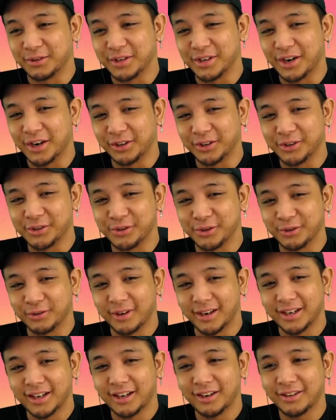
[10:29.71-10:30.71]
What Naruto's doing
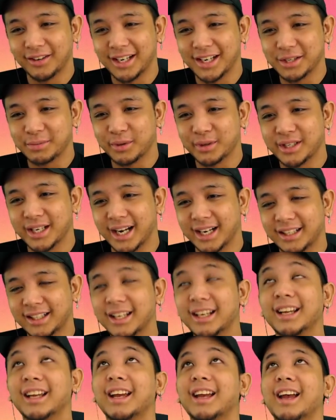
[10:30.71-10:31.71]
right now, he's
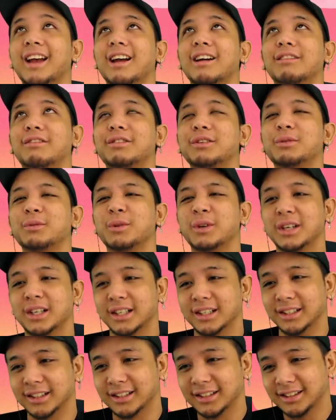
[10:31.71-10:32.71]
protecting
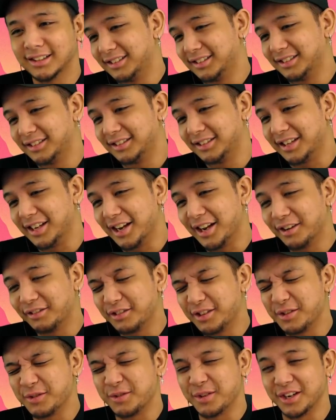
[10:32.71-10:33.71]
everyone.
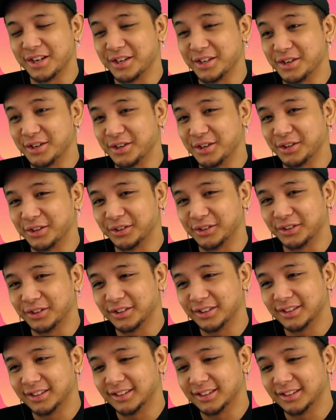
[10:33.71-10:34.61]
Everyone, dude.